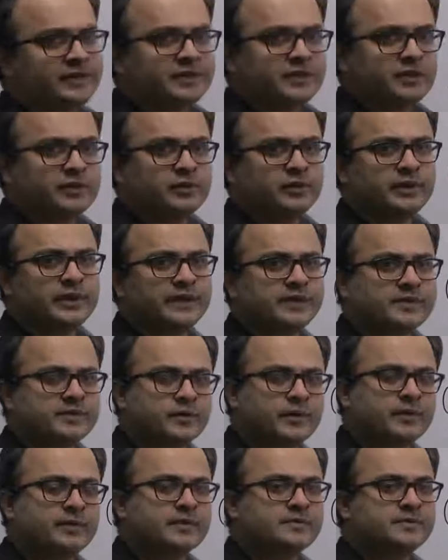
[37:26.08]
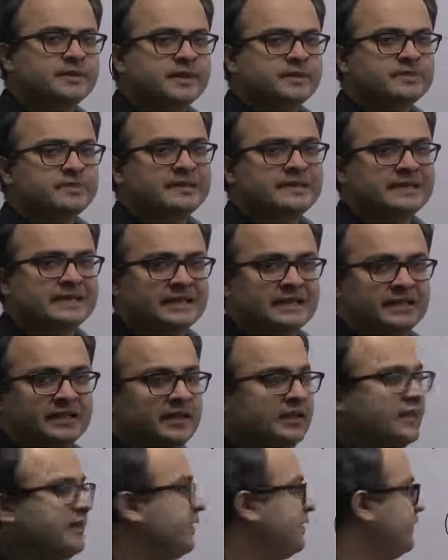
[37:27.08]
equal to ax squared plus bx plus c,
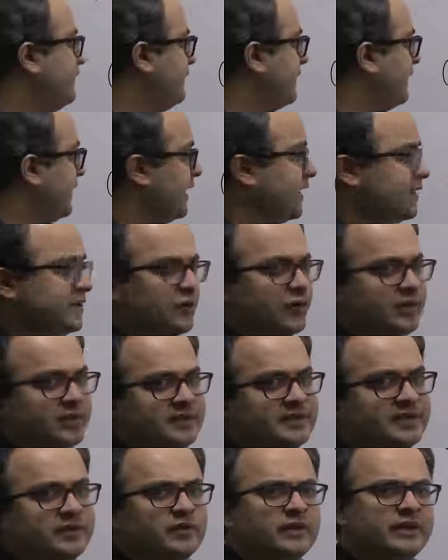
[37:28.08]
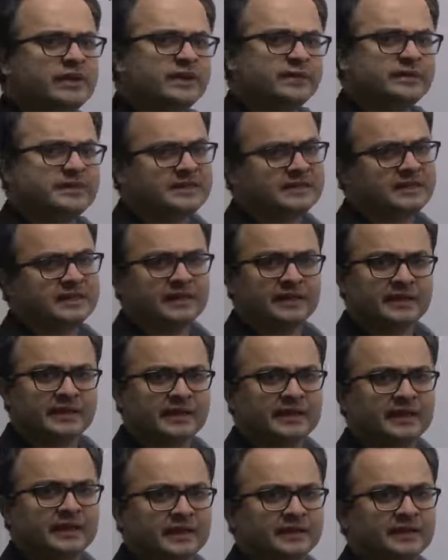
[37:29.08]
where a is not 0 and abc can take
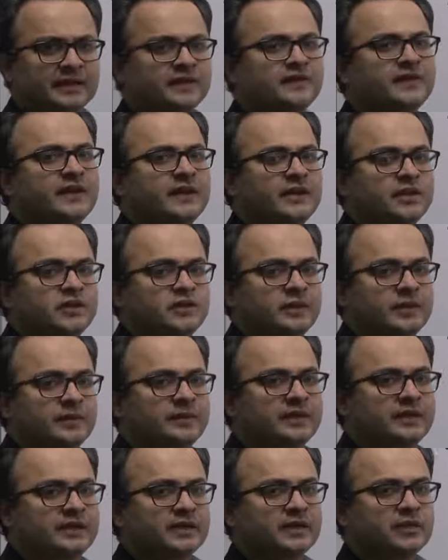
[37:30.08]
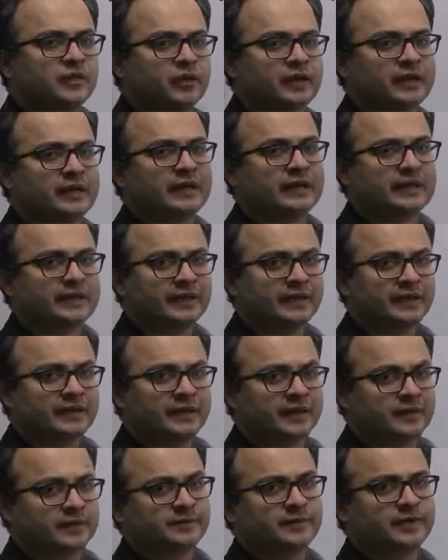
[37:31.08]
any real values, will be a quadratic
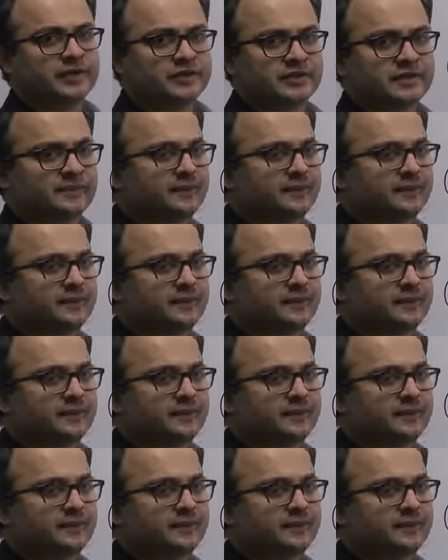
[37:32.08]
expression.